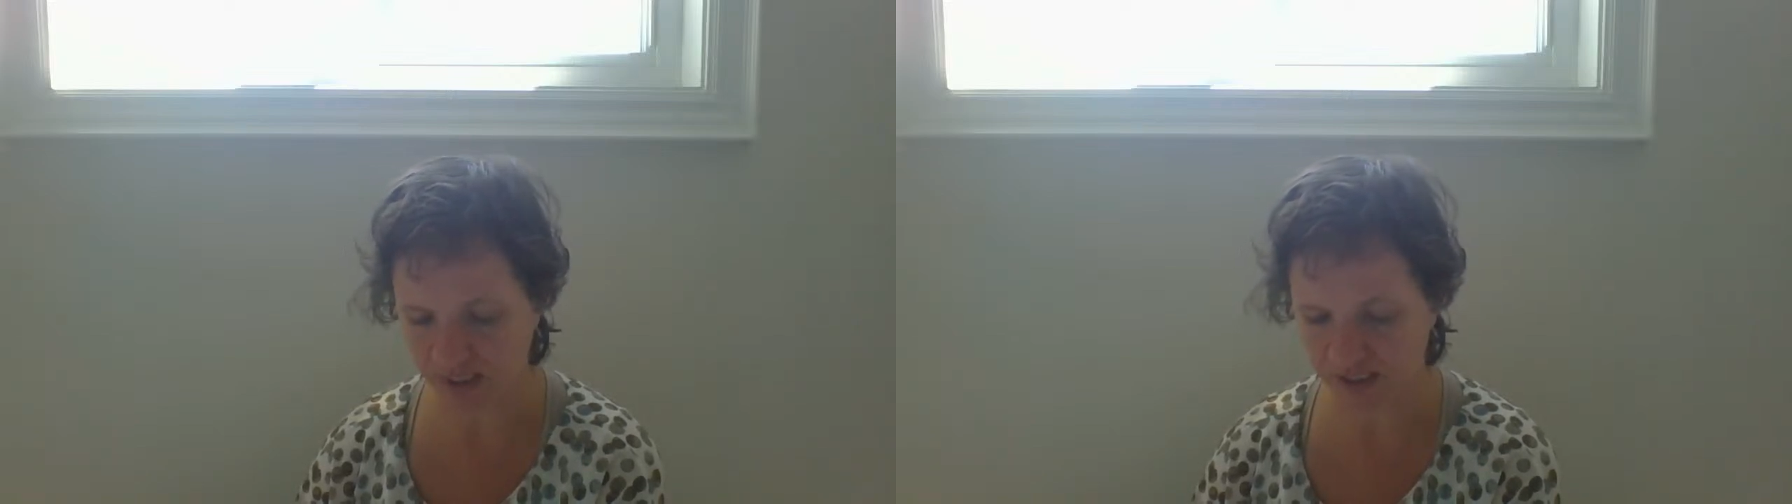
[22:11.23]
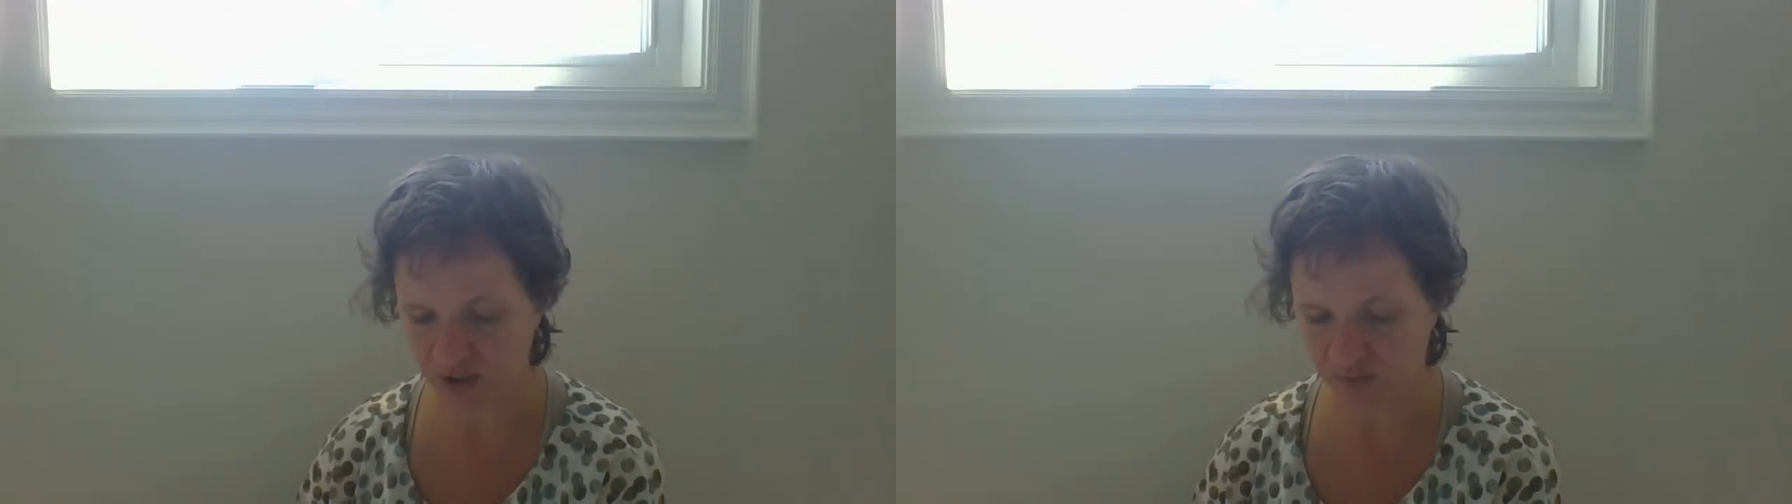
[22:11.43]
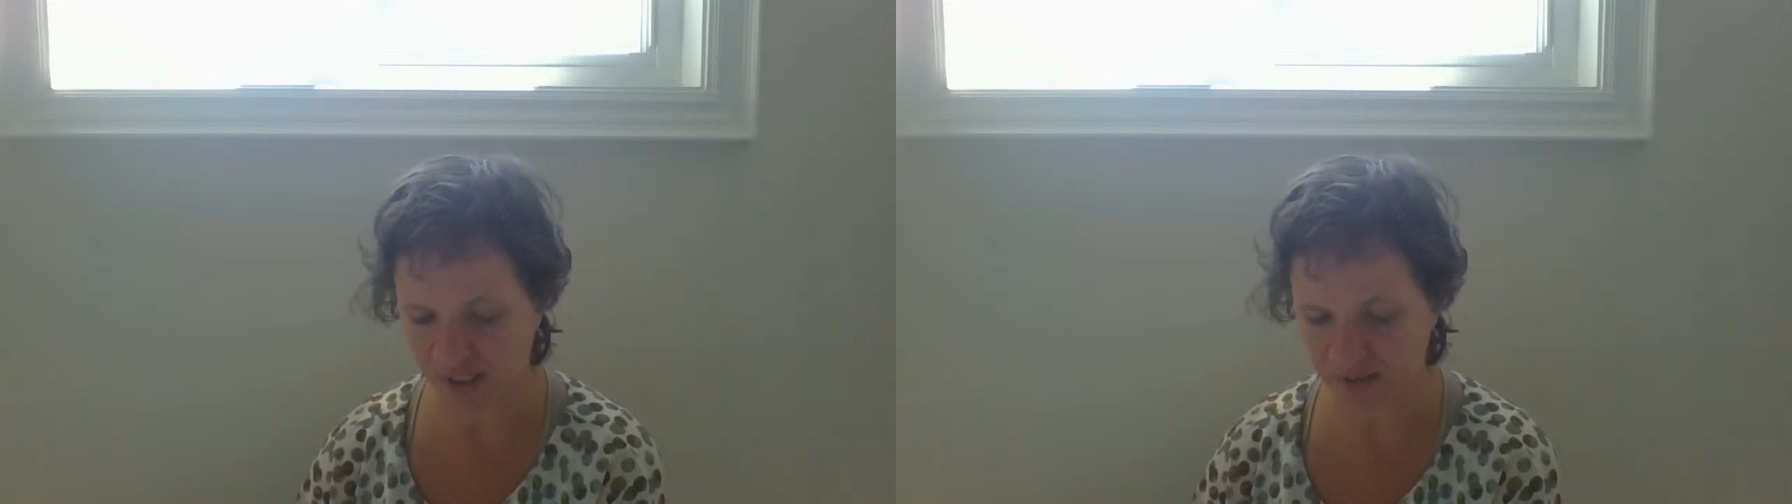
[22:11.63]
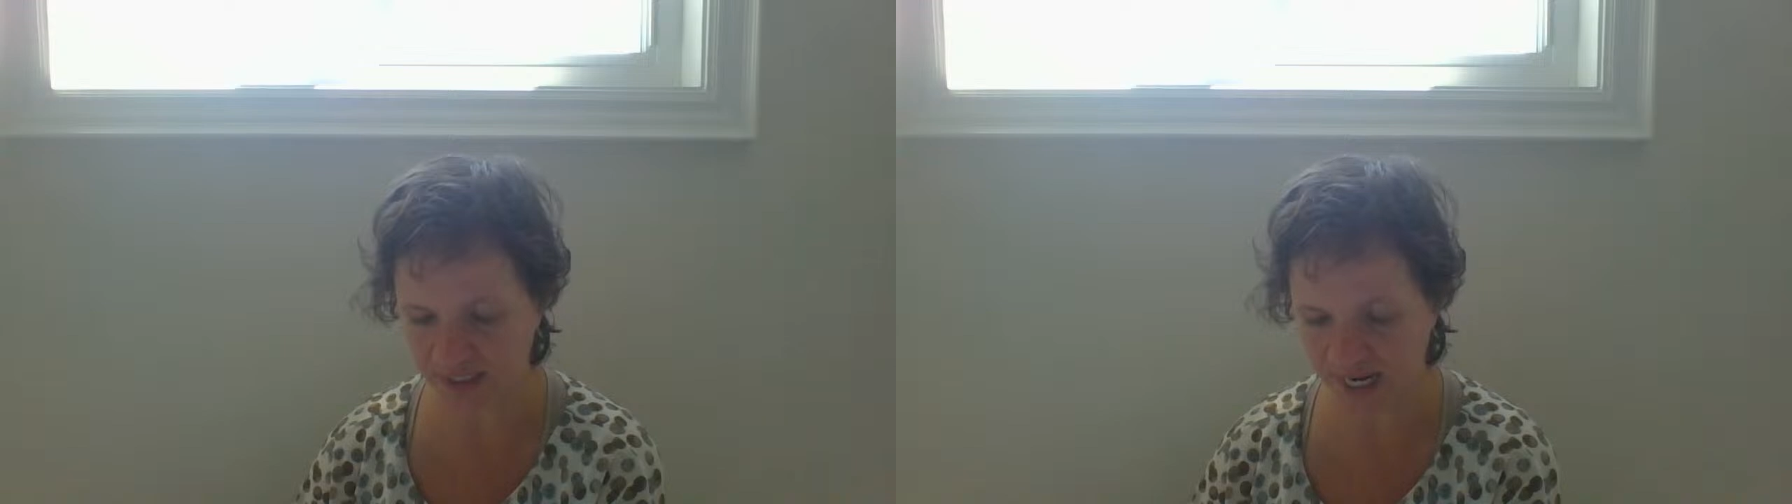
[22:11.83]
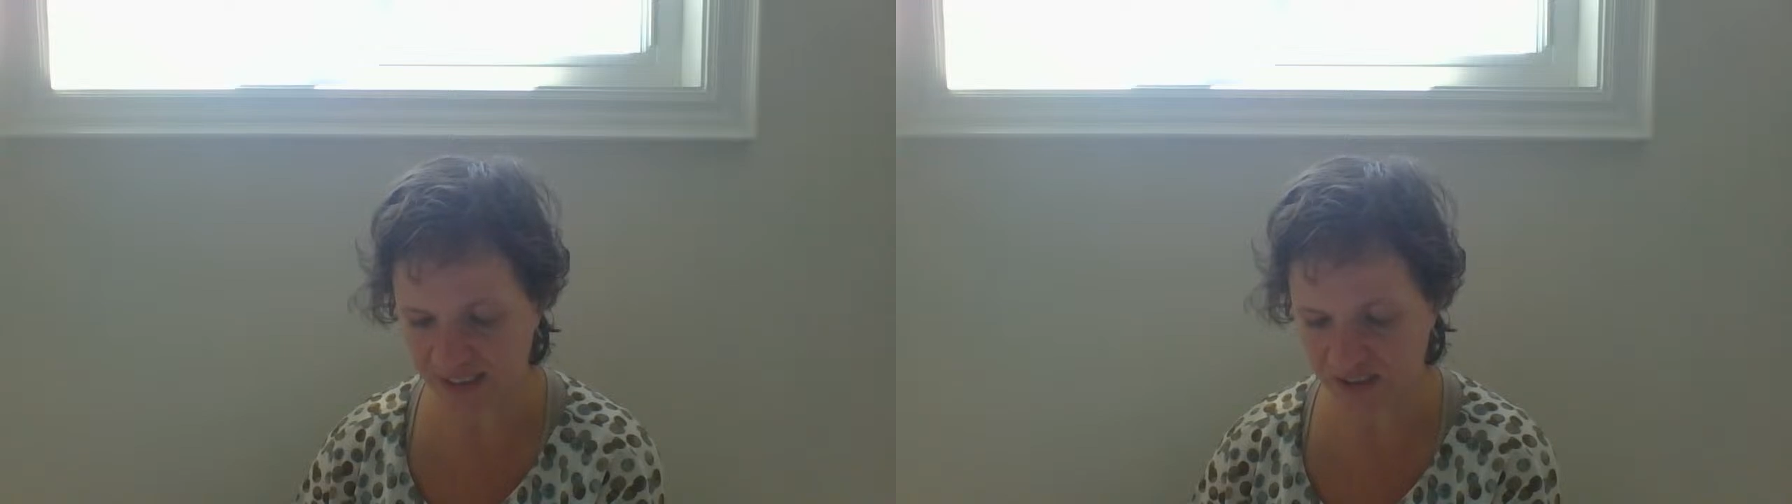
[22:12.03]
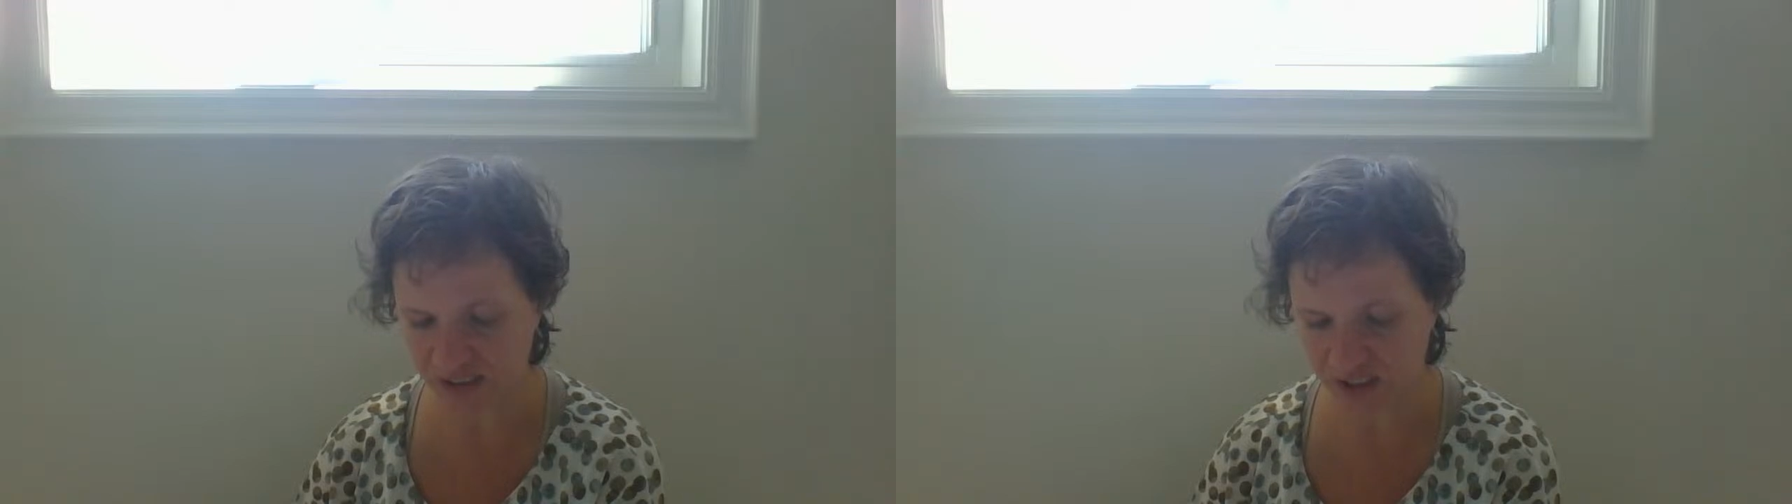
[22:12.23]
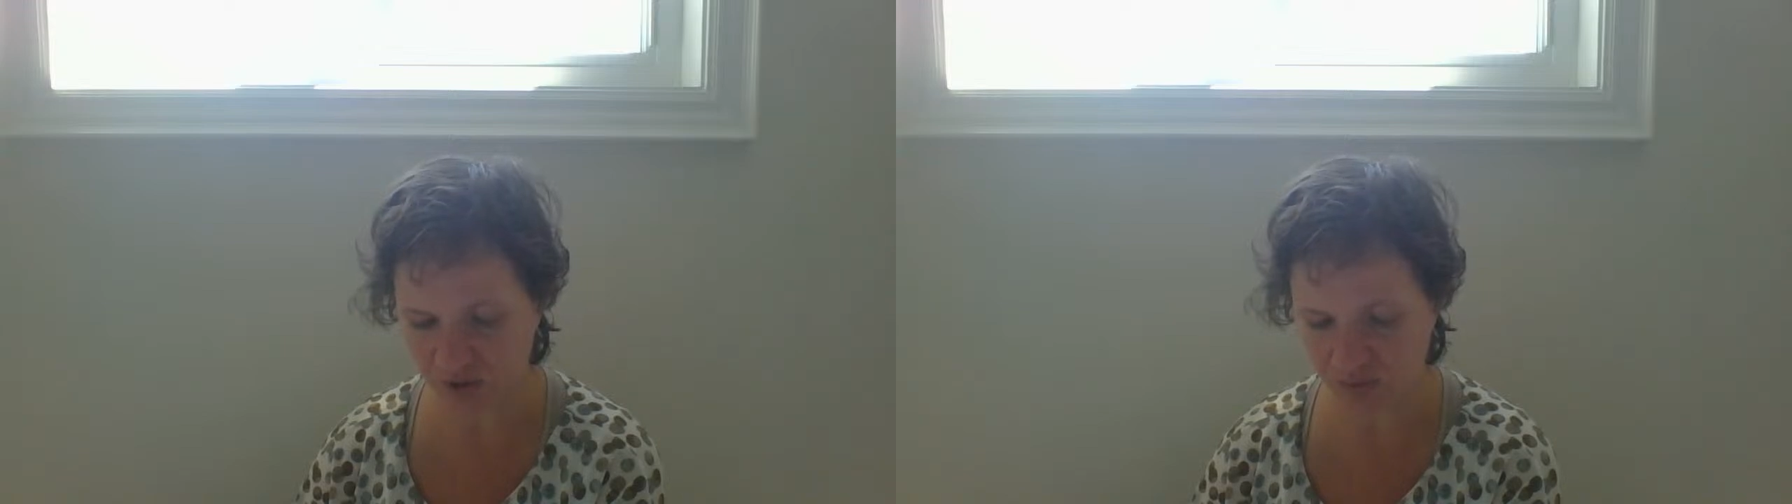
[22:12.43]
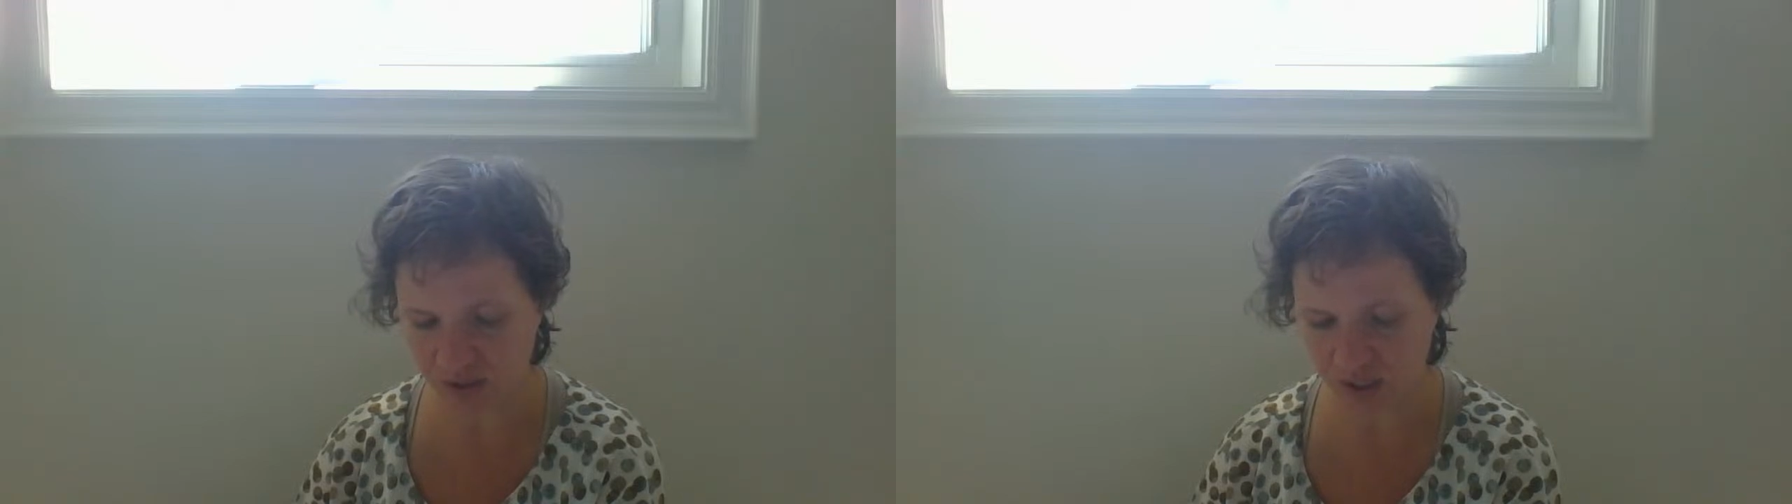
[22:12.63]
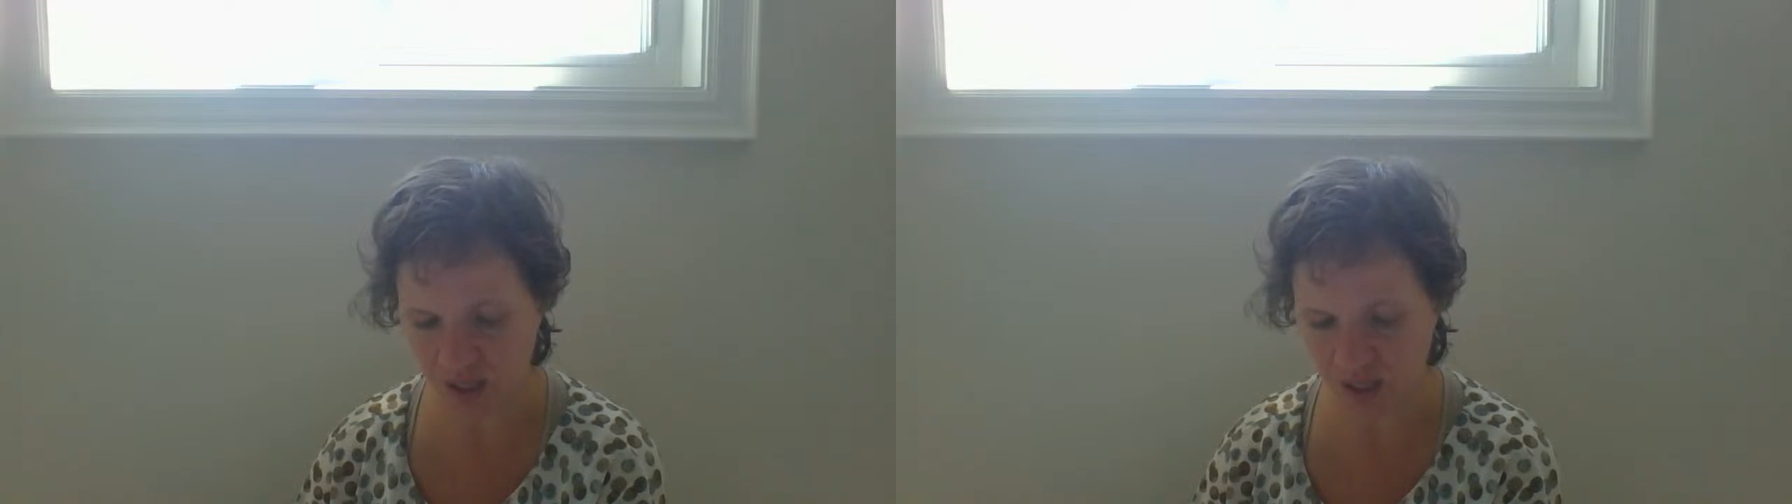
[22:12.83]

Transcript: can directly execute.